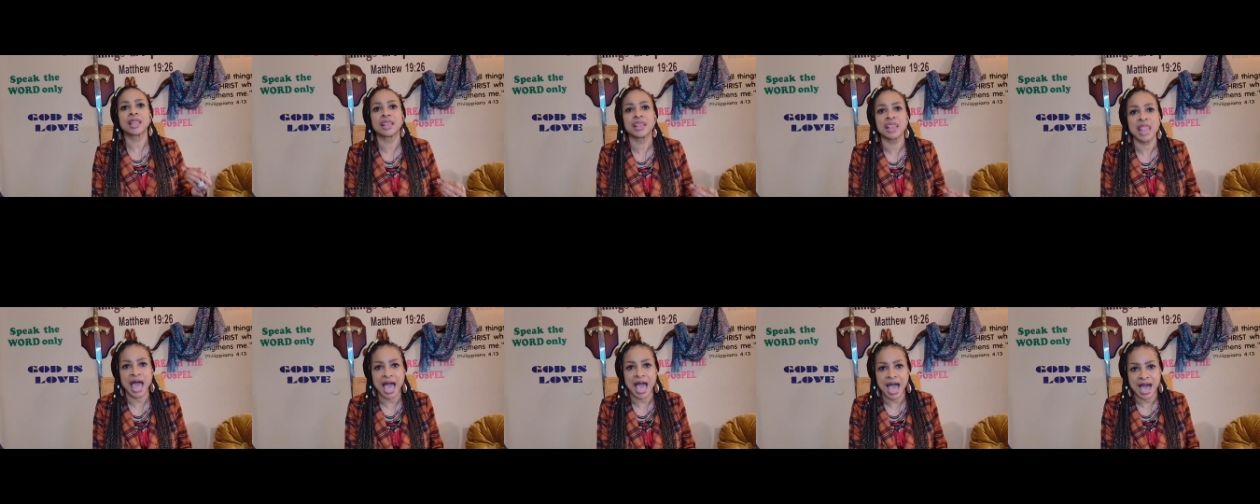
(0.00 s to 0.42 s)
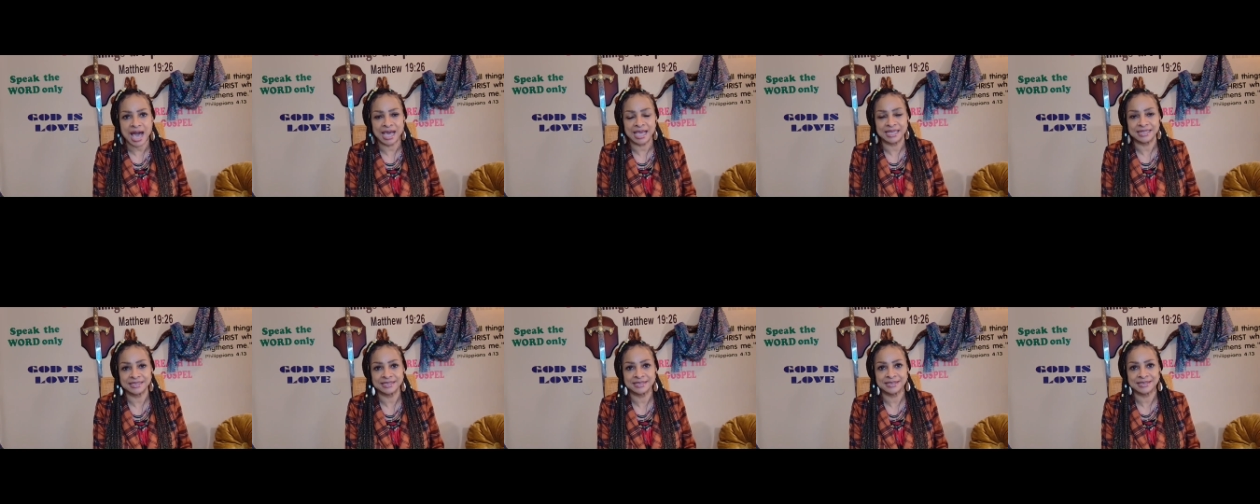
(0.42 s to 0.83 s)

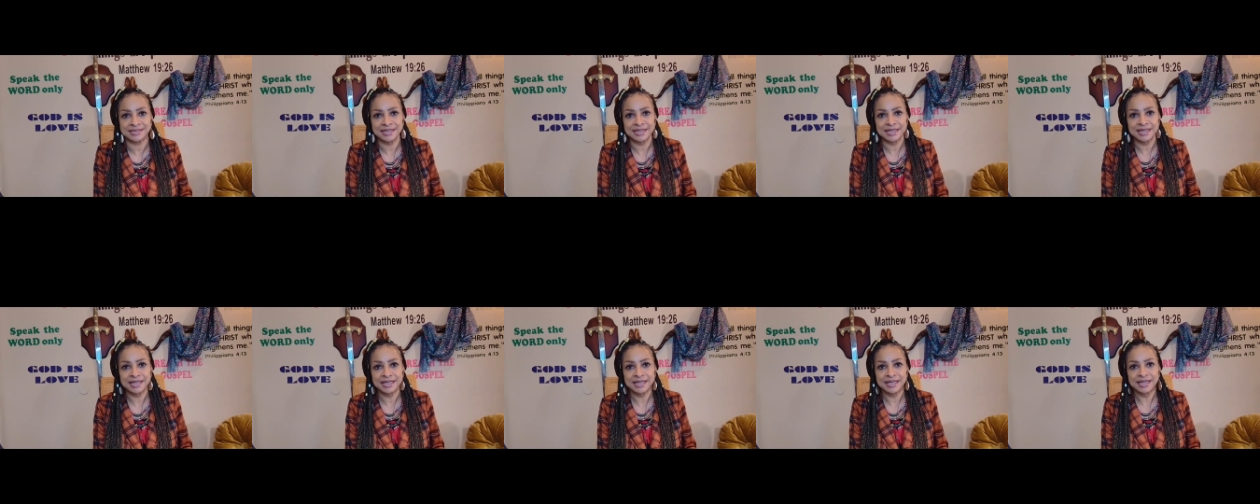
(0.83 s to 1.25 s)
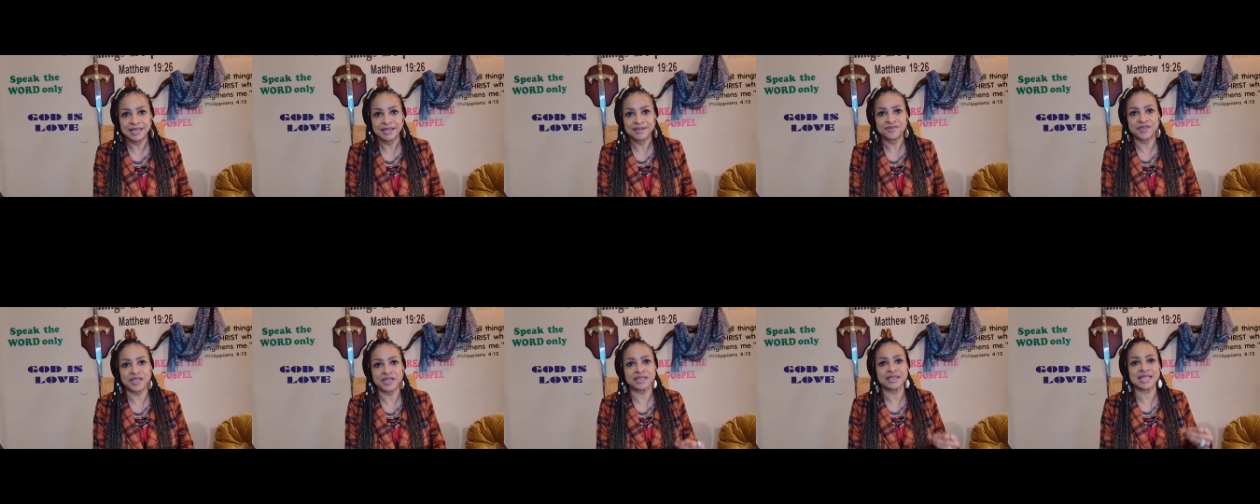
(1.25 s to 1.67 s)
lies,
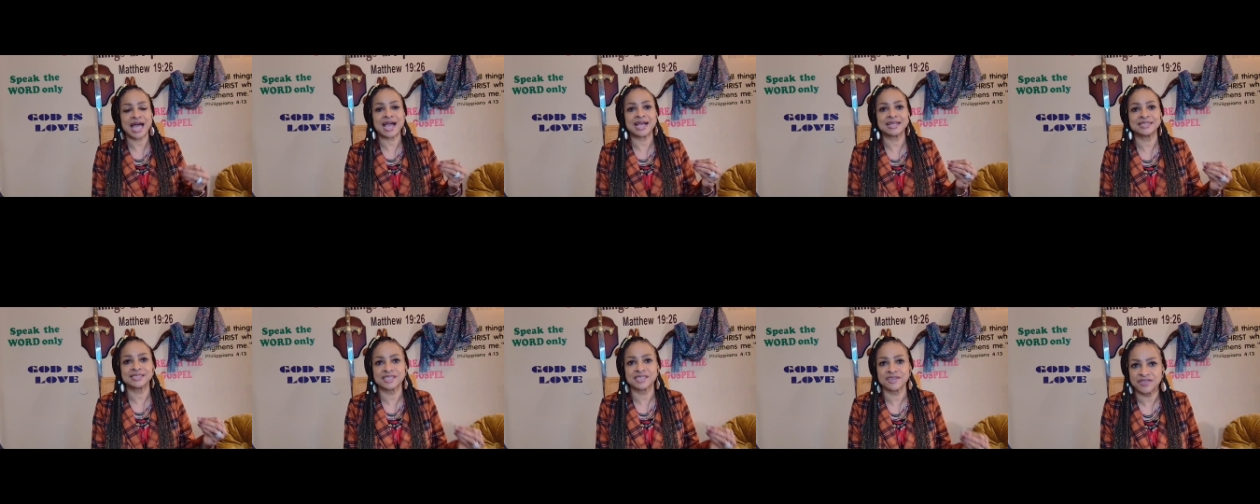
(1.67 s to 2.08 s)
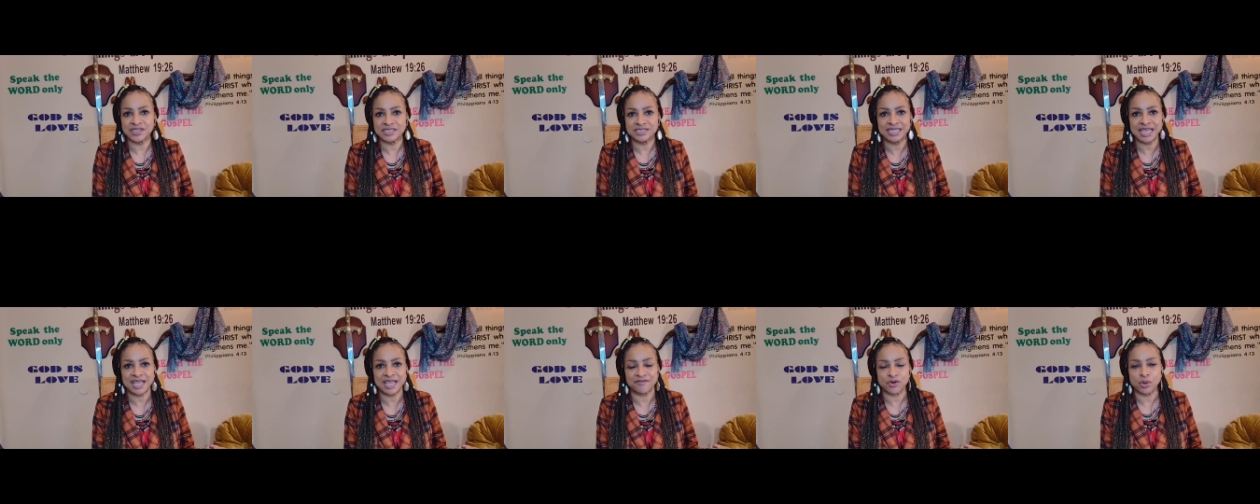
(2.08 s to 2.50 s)
the lies of
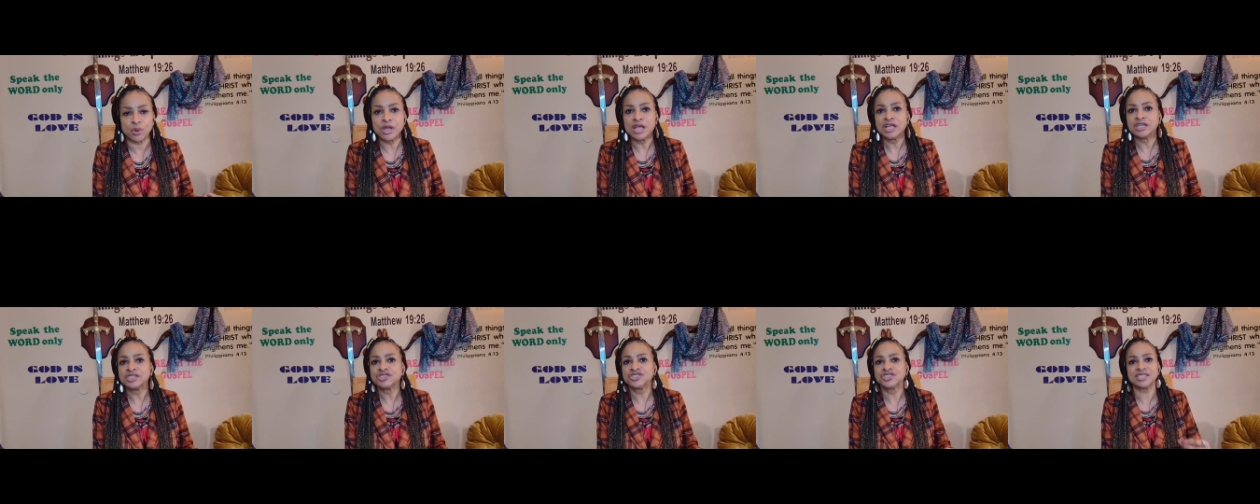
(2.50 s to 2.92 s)
the devil.